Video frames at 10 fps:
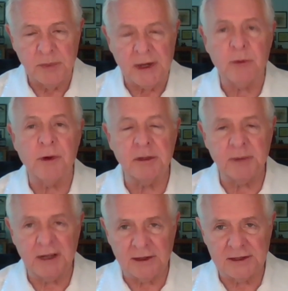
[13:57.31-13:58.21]
but I want to
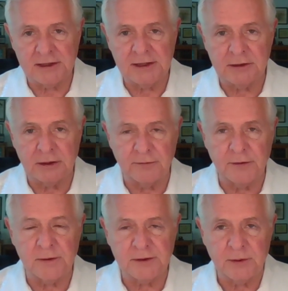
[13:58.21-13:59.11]
be listening to the
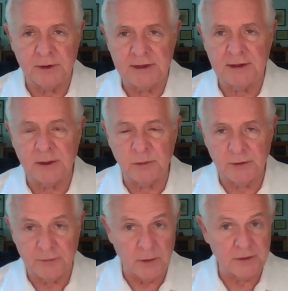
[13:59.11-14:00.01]
folks who are dealing
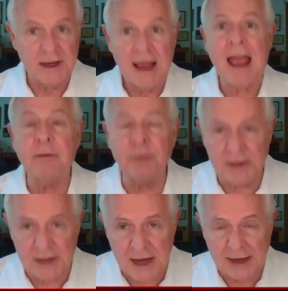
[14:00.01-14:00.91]
with folks every
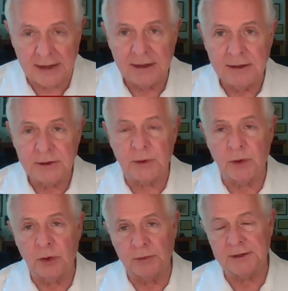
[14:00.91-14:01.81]
day who
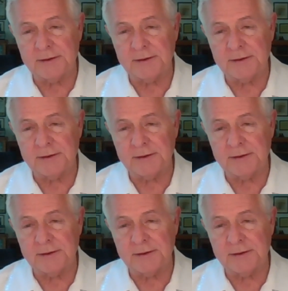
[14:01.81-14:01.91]
are homeless.